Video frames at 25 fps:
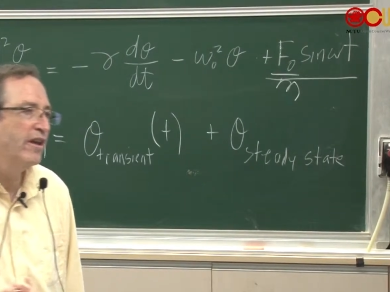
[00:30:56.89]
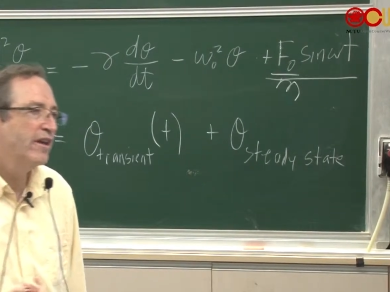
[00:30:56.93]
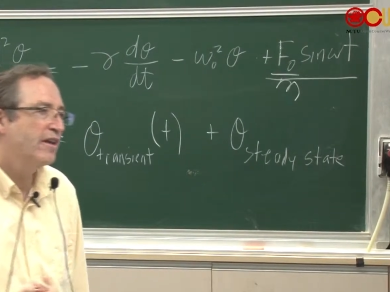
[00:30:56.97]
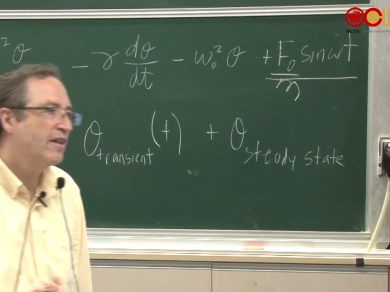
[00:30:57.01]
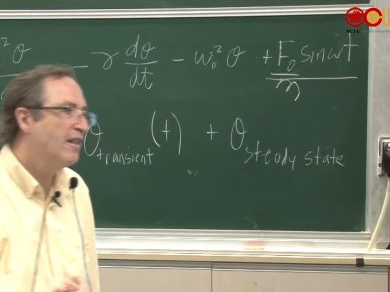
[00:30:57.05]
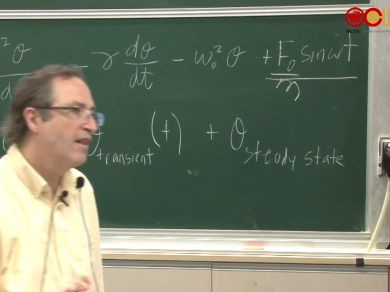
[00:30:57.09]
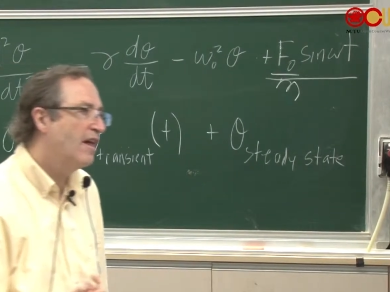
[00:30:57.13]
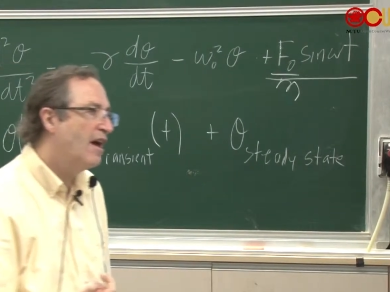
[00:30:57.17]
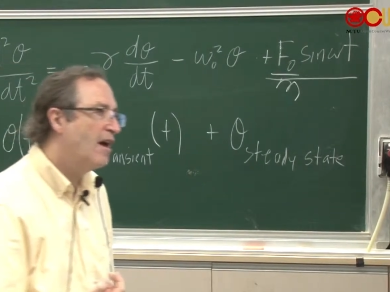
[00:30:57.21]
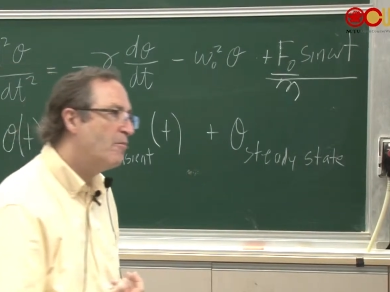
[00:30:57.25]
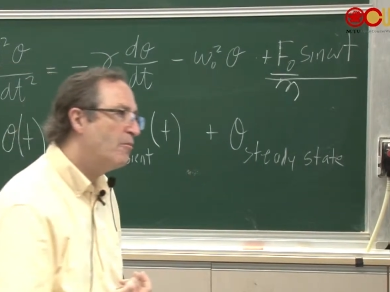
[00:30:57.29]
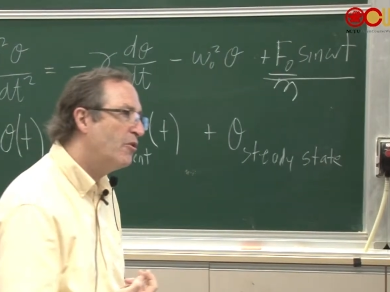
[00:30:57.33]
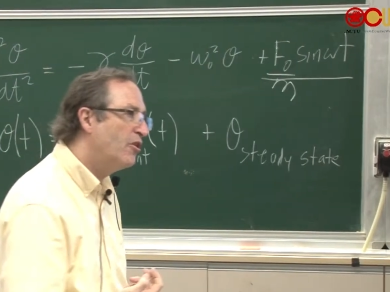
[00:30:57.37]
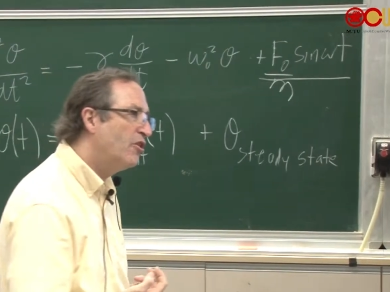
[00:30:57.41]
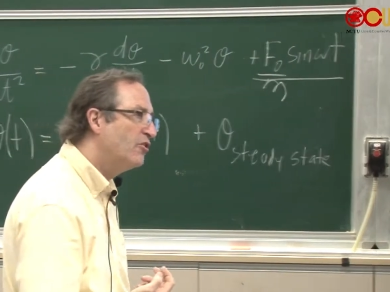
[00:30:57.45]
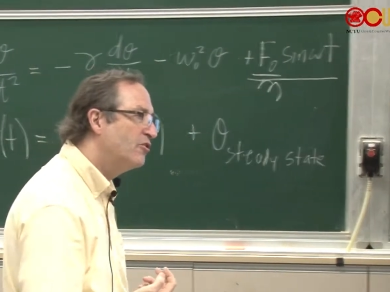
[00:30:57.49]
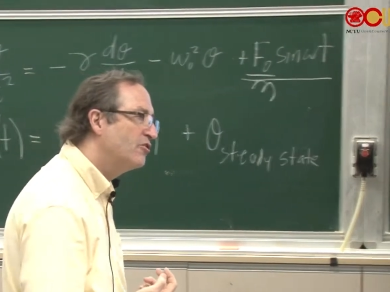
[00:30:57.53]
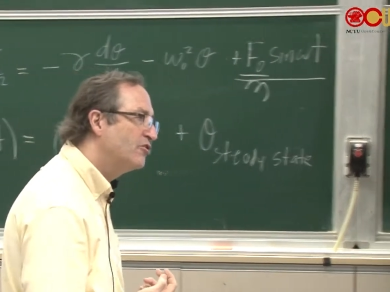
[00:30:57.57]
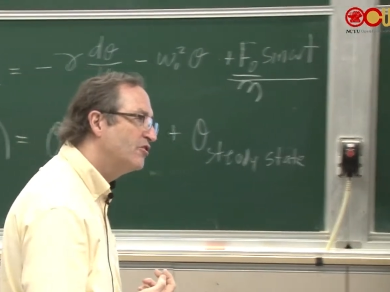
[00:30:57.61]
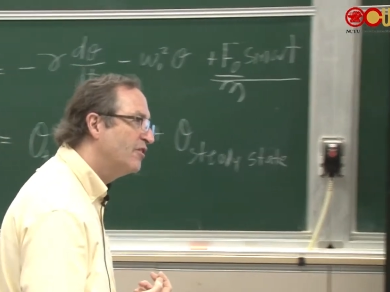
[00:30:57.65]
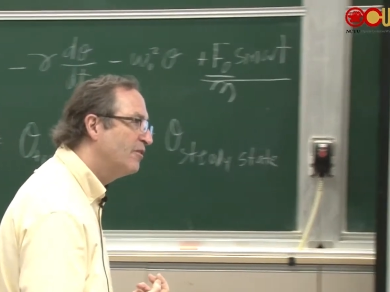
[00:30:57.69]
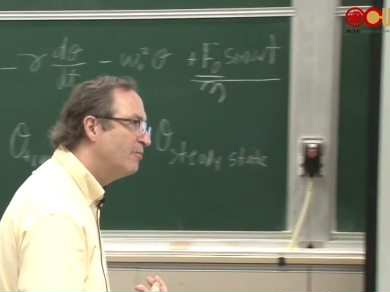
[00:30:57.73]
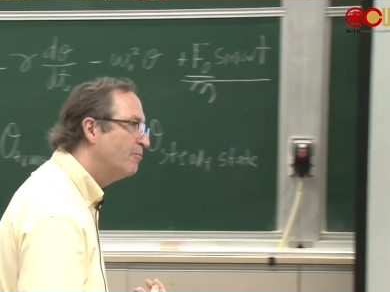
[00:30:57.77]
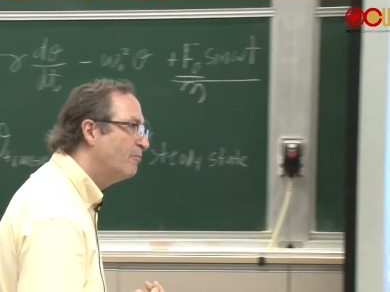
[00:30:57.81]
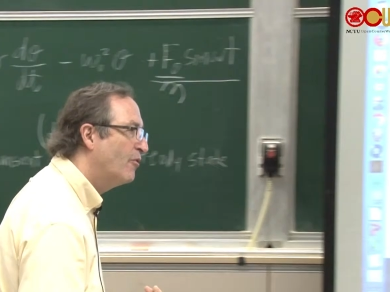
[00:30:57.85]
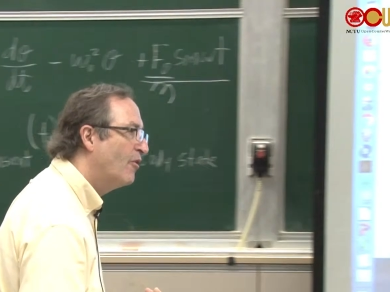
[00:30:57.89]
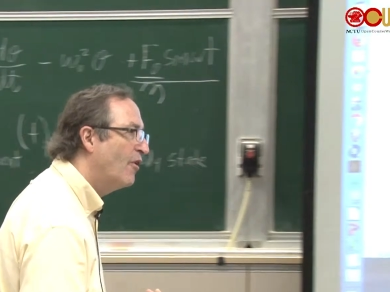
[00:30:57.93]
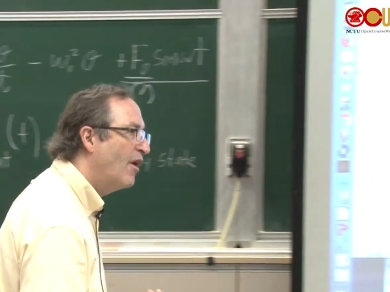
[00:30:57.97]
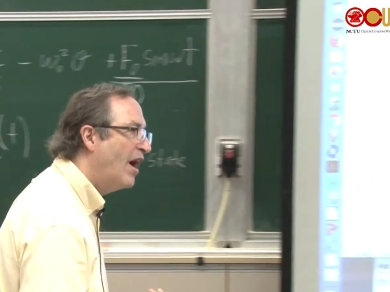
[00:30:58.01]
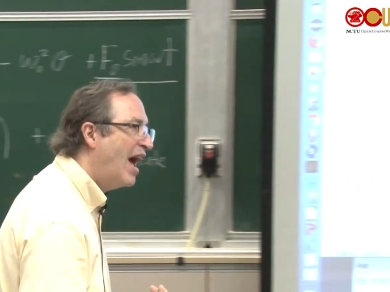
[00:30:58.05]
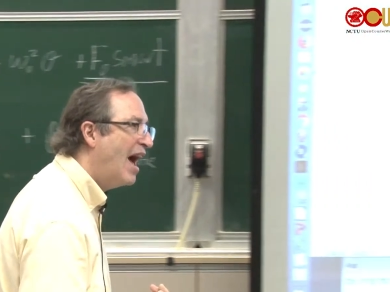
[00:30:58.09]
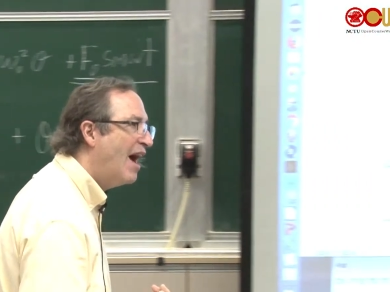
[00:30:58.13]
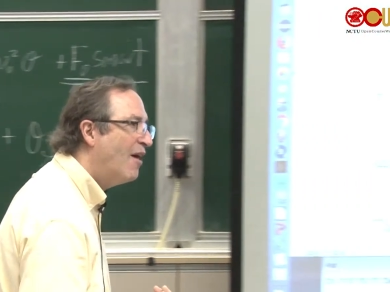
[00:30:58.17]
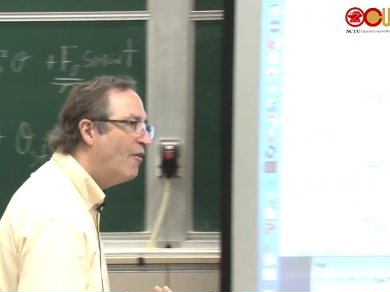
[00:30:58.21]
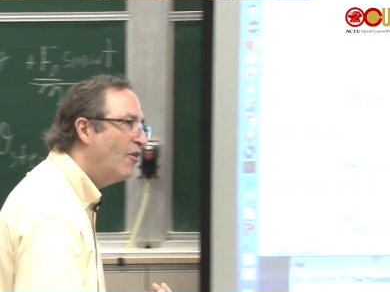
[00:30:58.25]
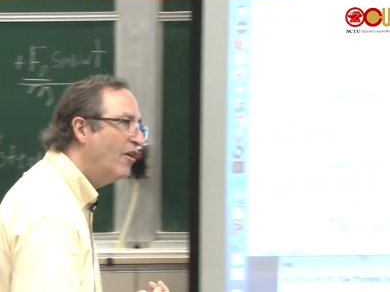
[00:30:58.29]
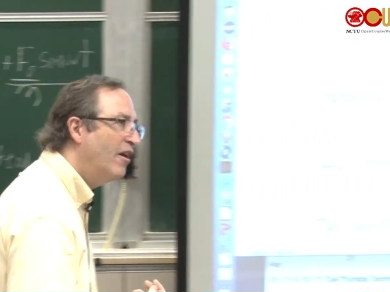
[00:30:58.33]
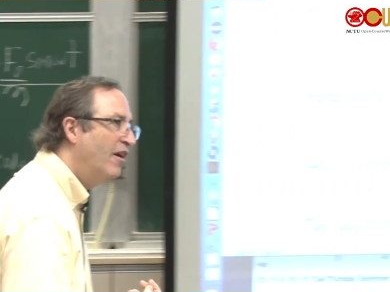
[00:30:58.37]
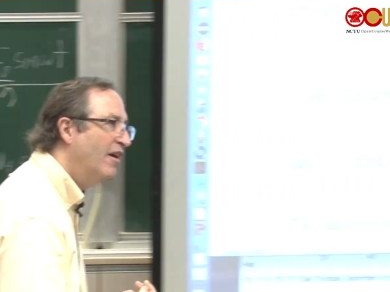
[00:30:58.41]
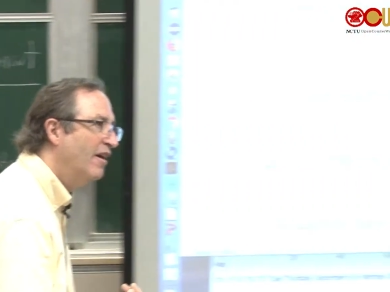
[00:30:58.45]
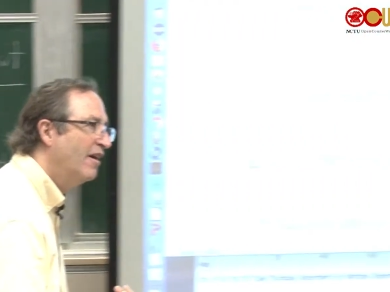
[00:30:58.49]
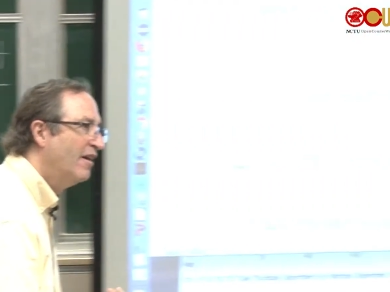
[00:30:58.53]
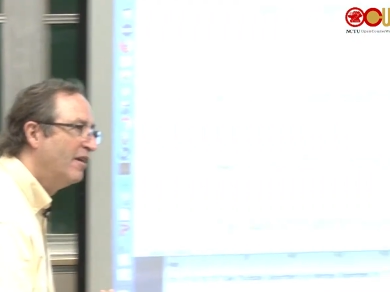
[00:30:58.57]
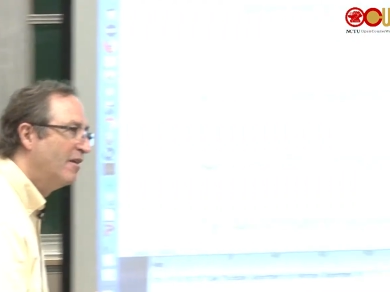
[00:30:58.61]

kilometers per hour,